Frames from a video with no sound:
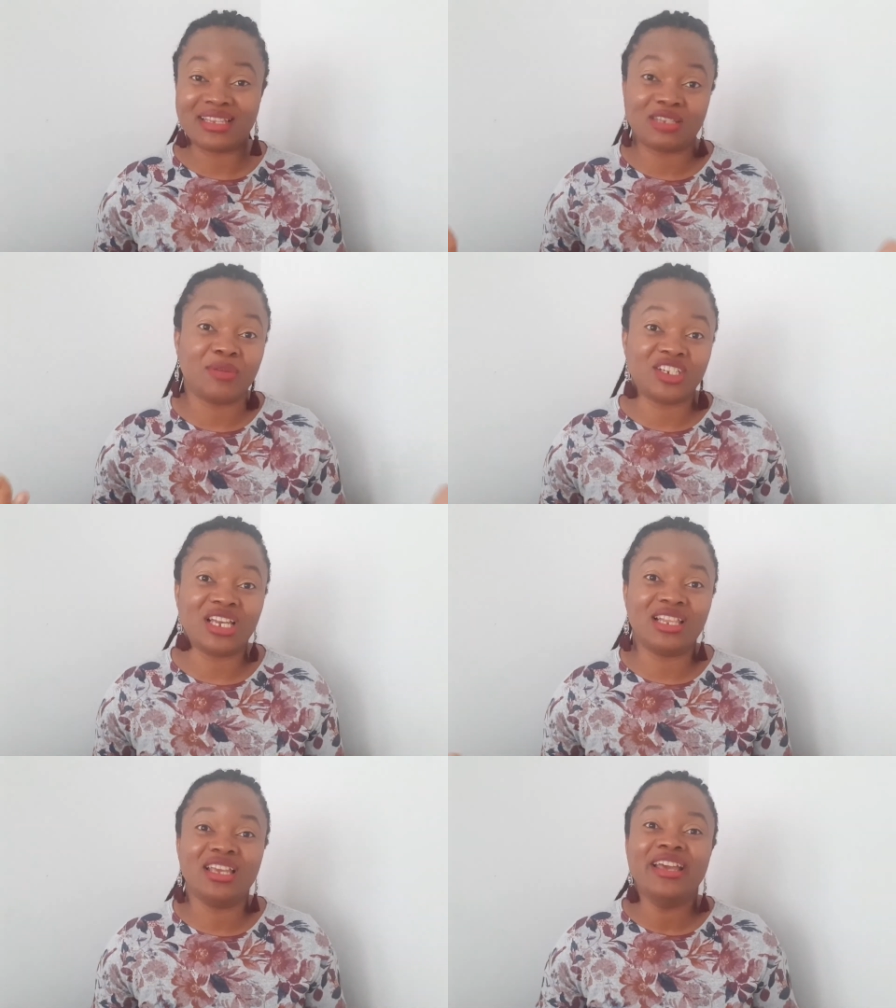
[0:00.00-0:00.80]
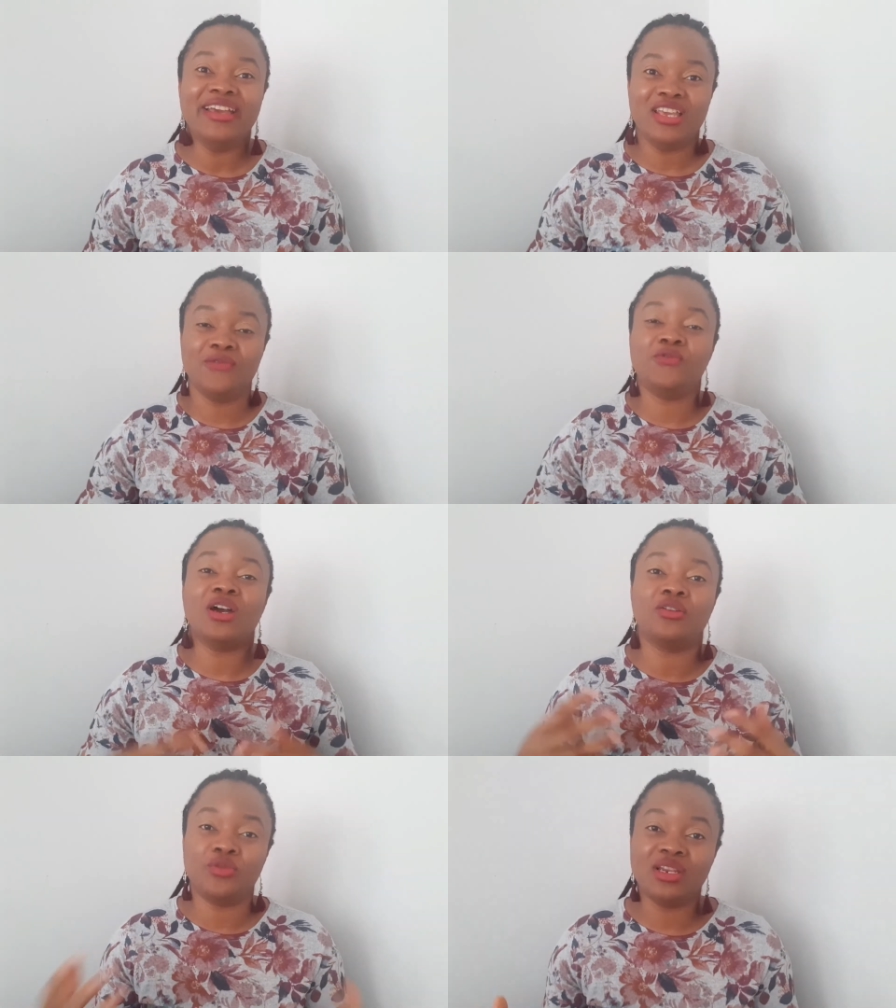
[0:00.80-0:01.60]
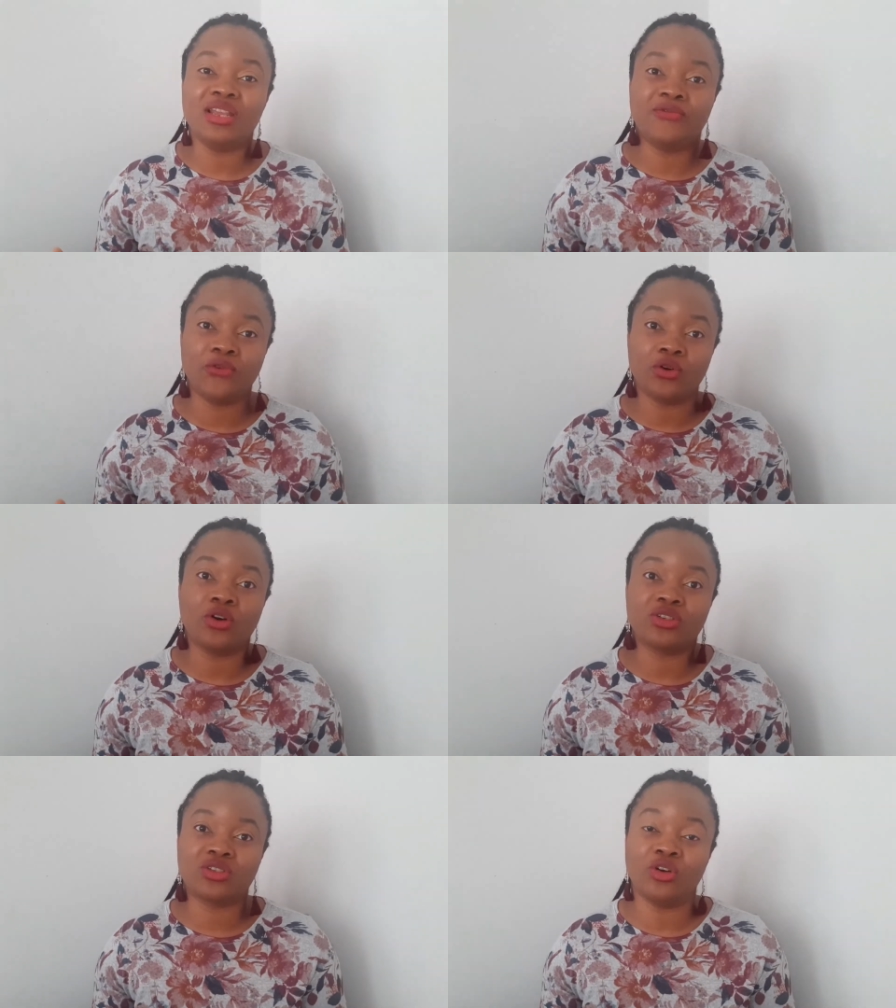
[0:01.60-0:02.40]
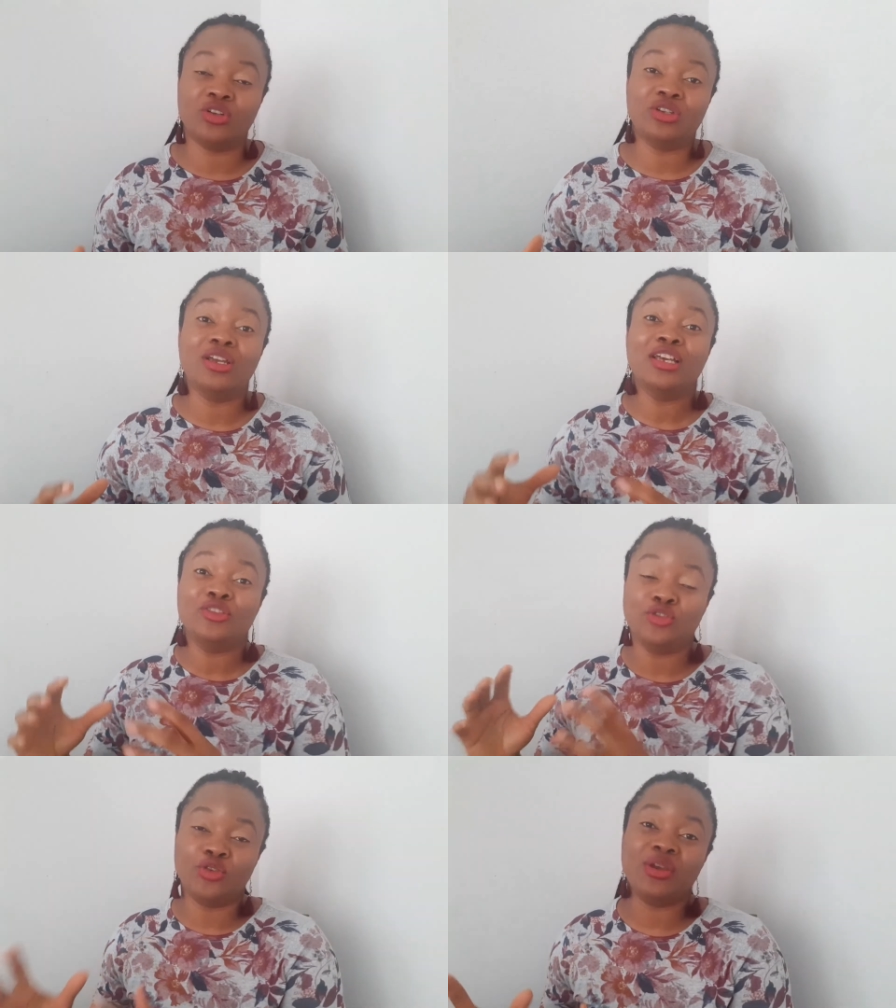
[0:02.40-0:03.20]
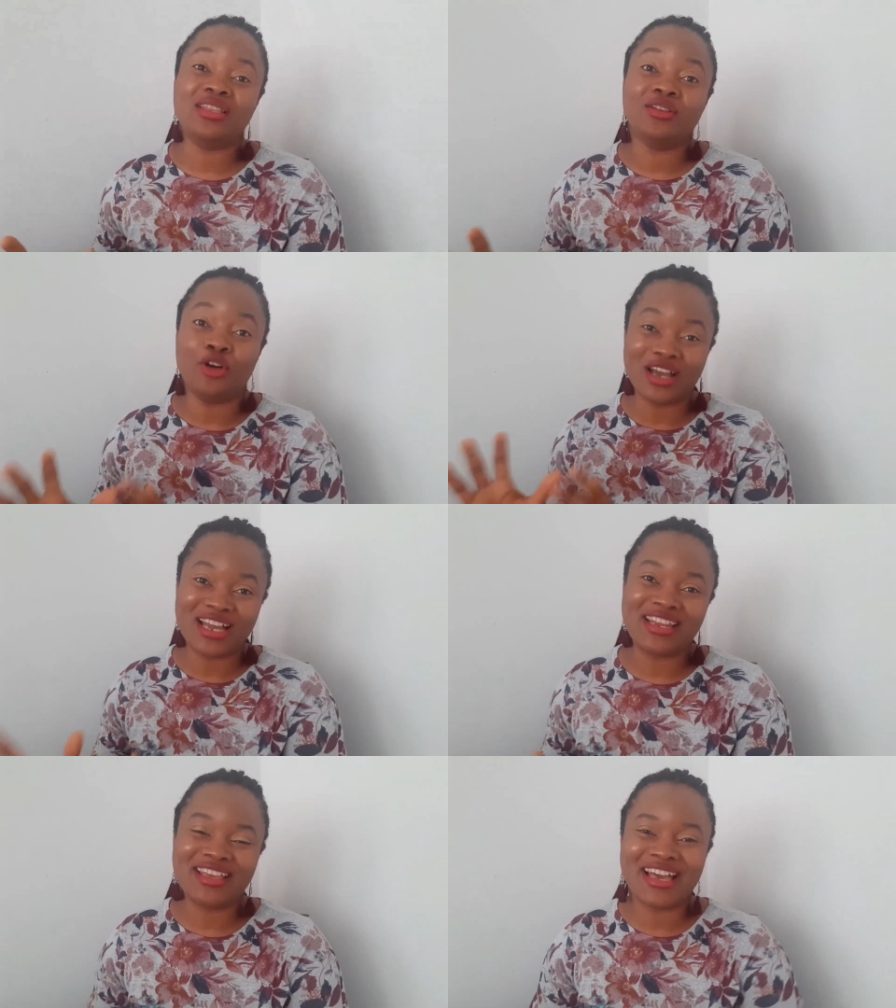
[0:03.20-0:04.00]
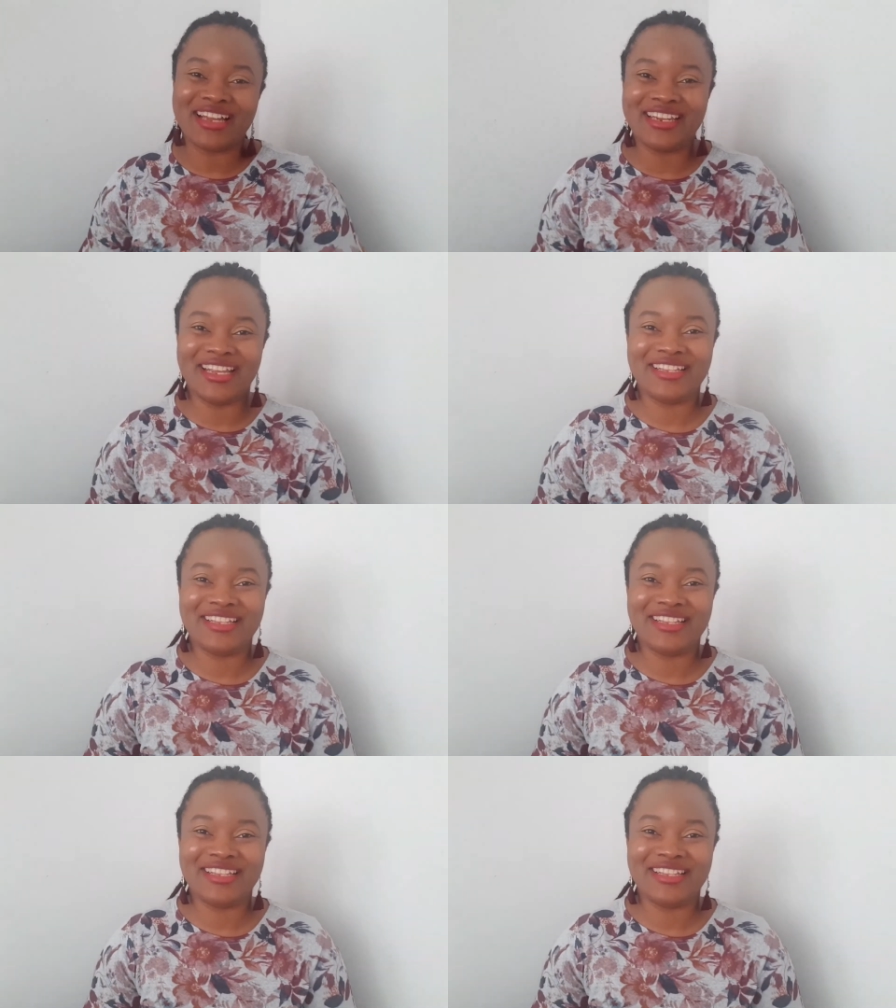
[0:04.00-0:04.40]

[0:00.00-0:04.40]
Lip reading: especially if you are really focused on doing organic gardening.